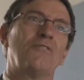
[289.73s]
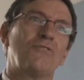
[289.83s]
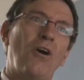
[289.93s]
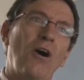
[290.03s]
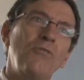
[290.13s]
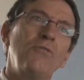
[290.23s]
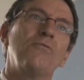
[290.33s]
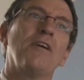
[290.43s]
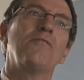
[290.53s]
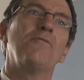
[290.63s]
So how you
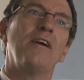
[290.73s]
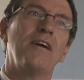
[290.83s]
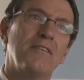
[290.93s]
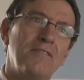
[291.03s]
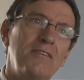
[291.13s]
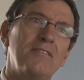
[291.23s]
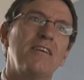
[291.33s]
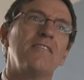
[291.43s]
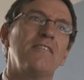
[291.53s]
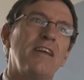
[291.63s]
regulate in these
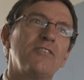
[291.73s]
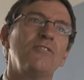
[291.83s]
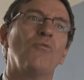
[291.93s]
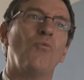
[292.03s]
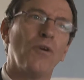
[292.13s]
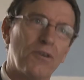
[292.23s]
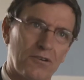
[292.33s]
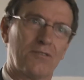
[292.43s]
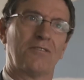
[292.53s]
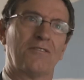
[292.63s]
international
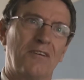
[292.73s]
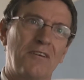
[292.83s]
waters